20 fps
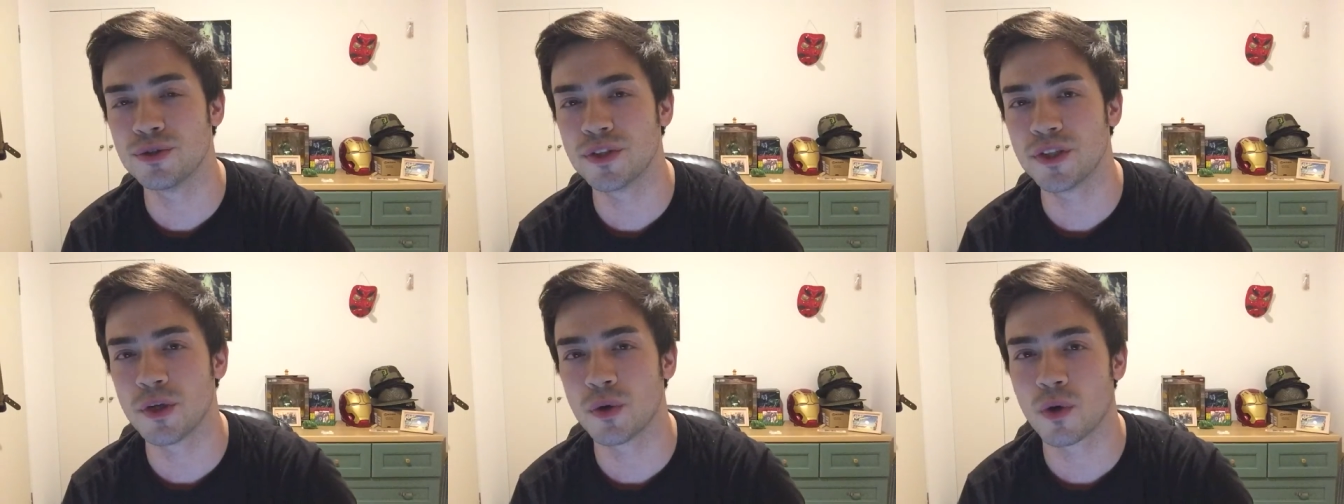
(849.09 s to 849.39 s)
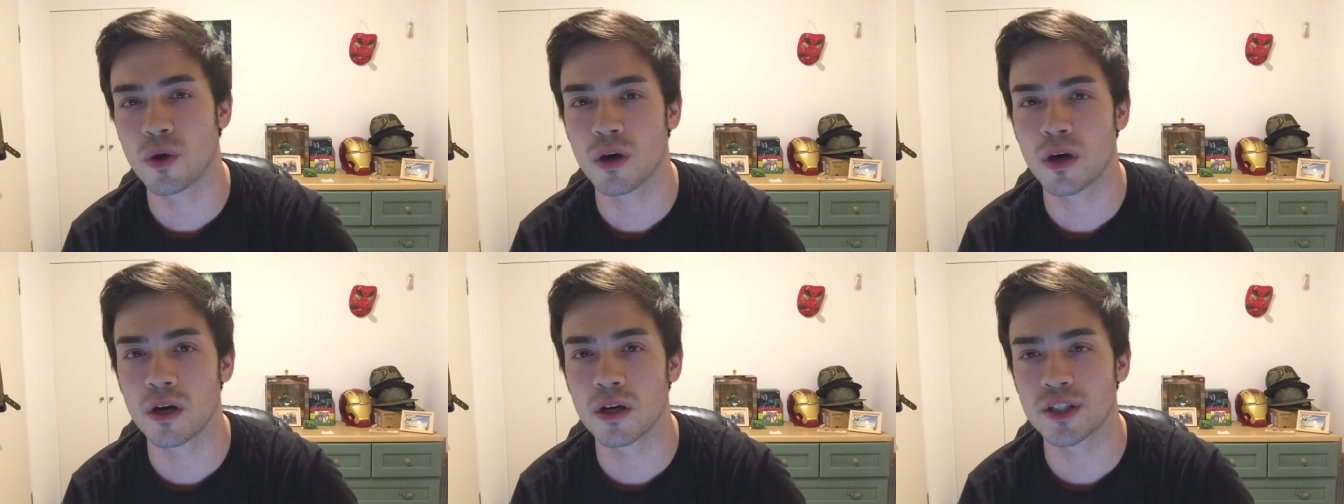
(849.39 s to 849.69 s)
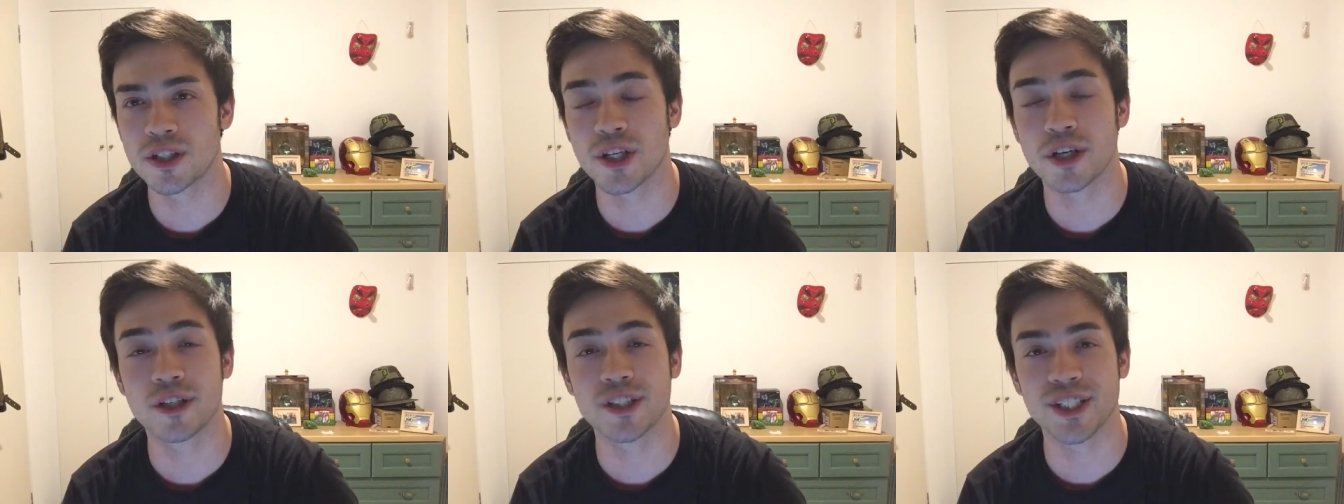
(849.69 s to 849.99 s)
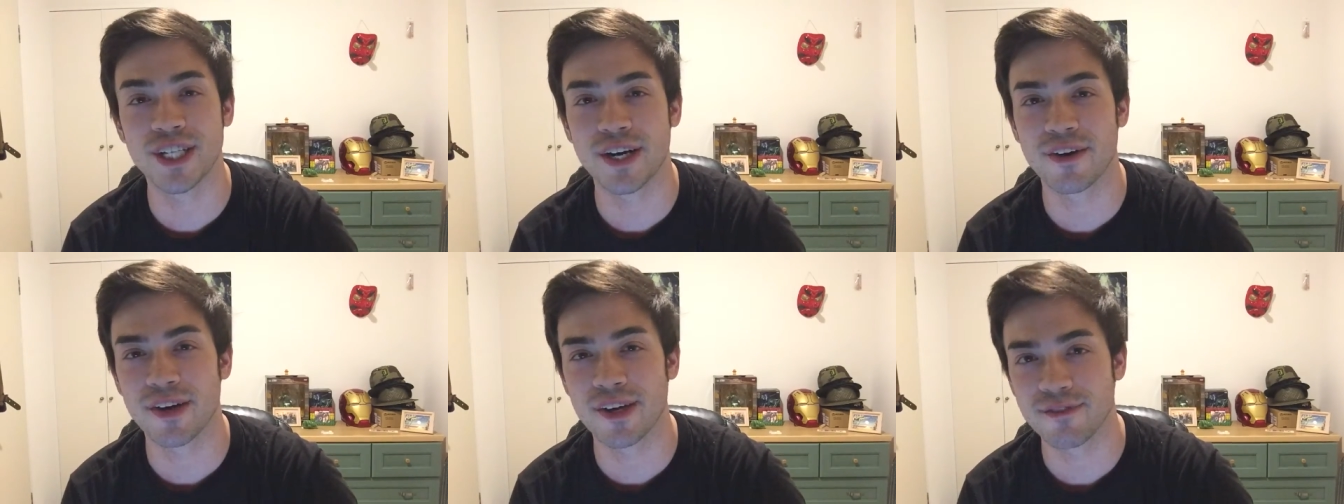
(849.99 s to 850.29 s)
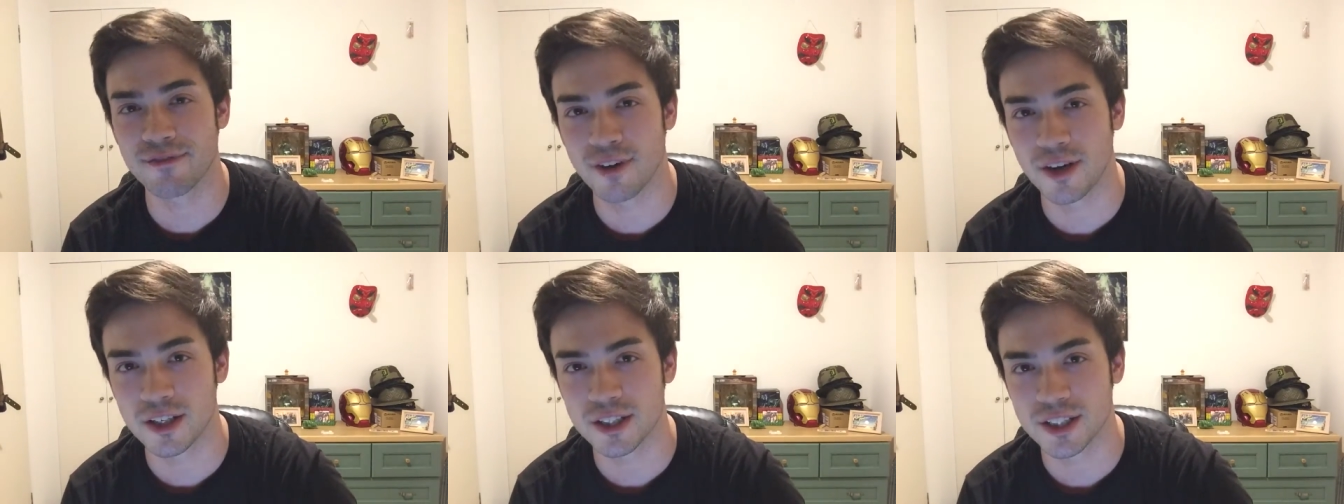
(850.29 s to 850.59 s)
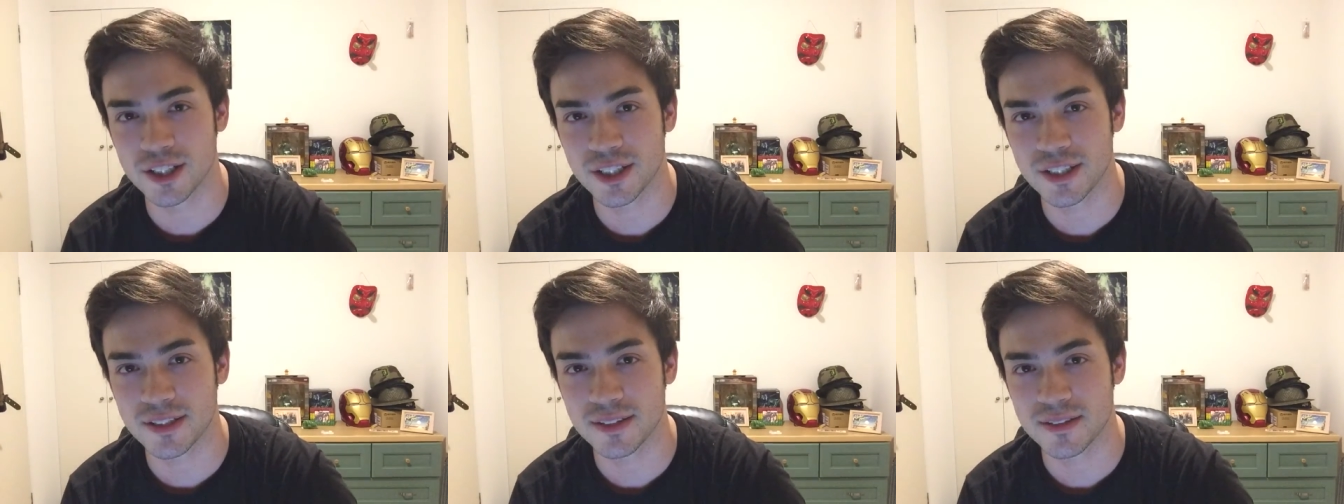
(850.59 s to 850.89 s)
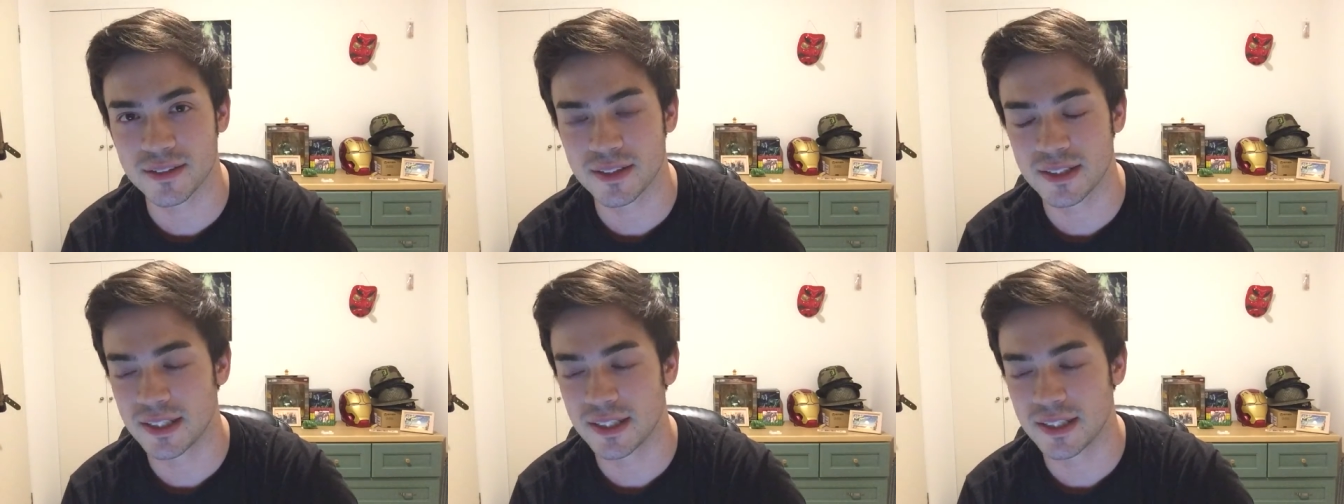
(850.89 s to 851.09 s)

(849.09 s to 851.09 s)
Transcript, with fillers: your tertiary function,